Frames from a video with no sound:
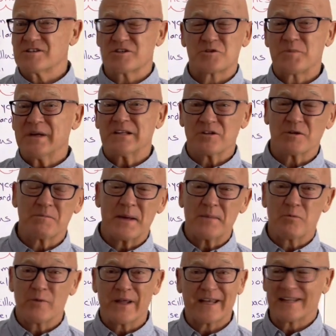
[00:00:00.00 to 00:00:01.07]
to speak to the
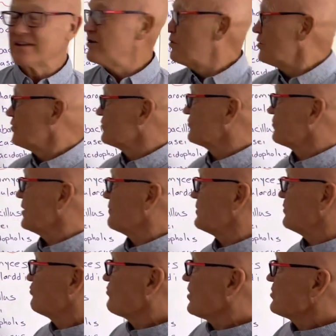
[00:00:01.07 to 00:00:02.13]
people where you get the oils from.
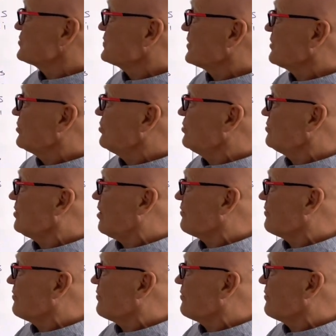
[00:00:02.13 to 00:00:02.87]
But rosemary oil,